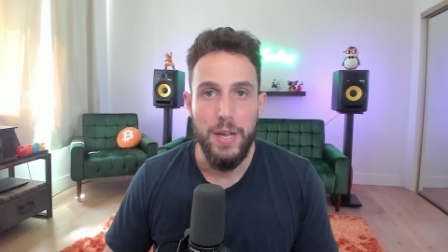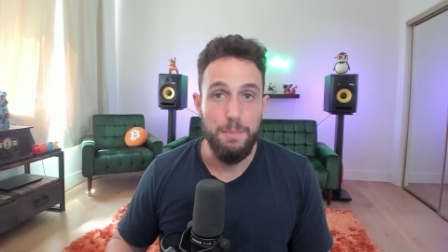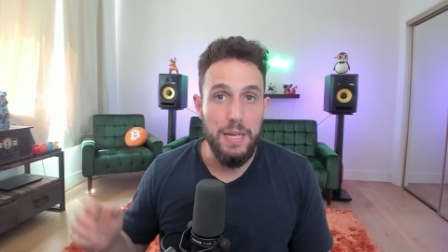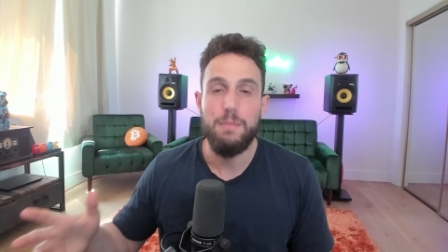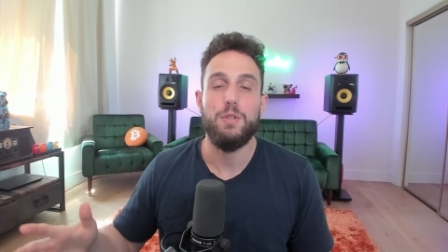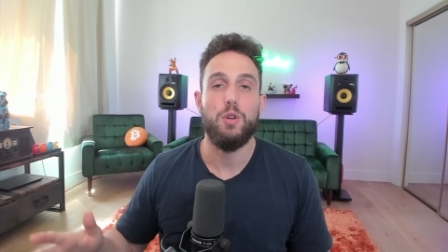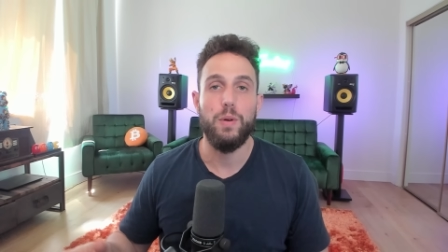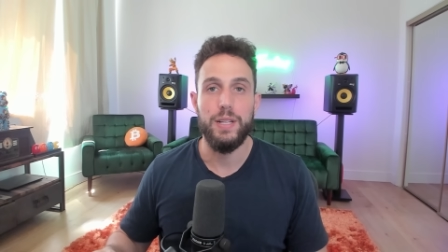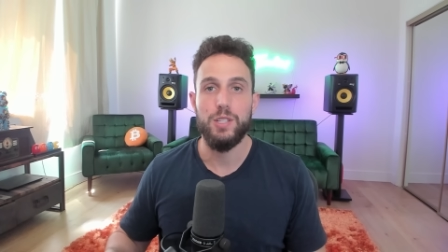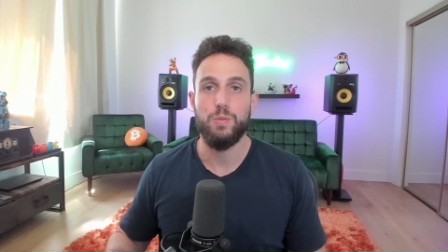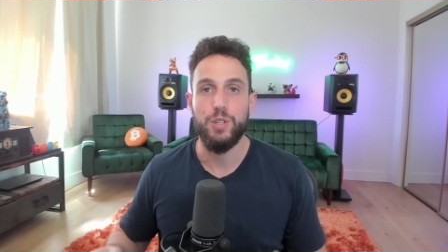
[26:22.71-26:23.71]
The meme
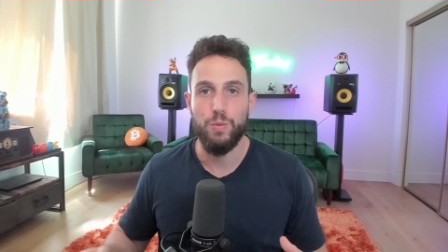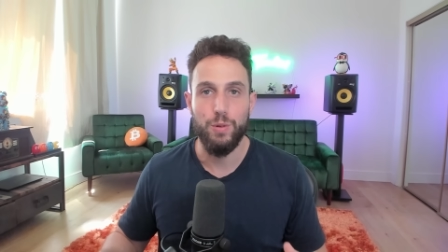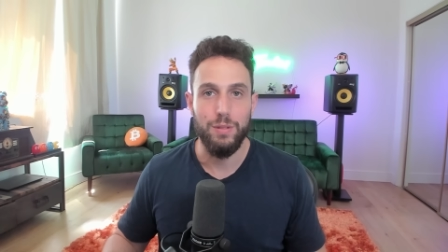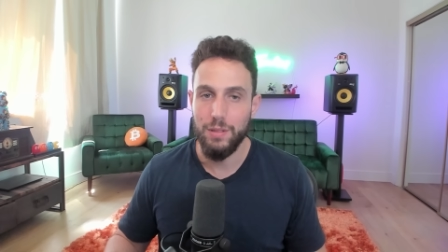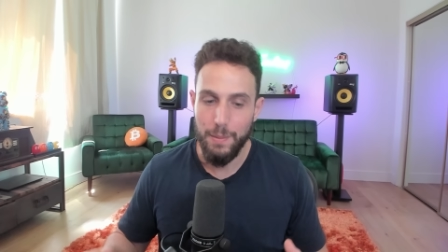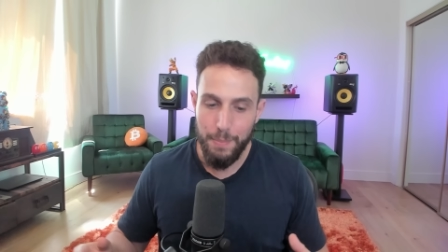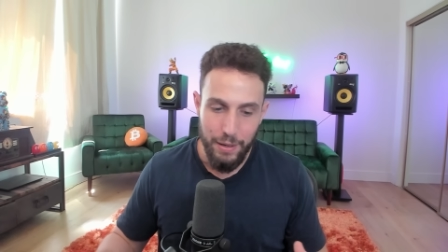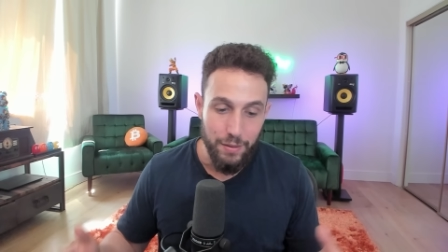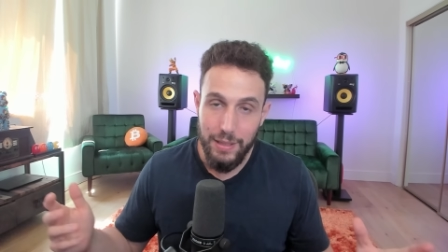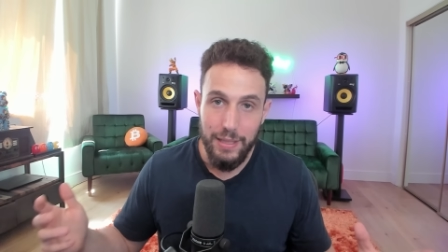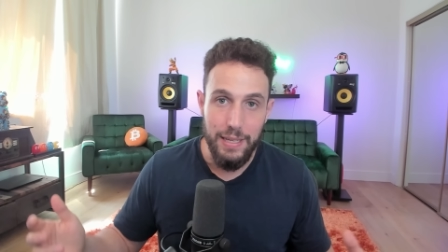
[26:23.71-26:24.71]
coins, which were
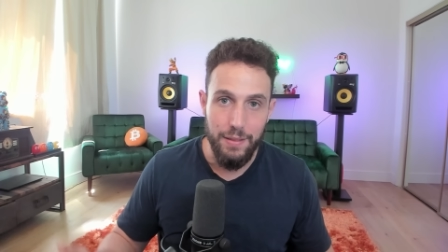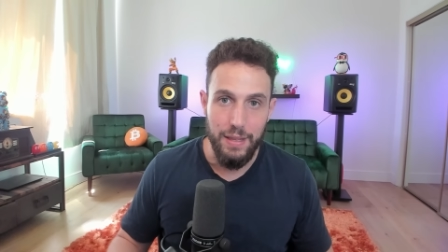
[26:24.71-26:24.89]
apparently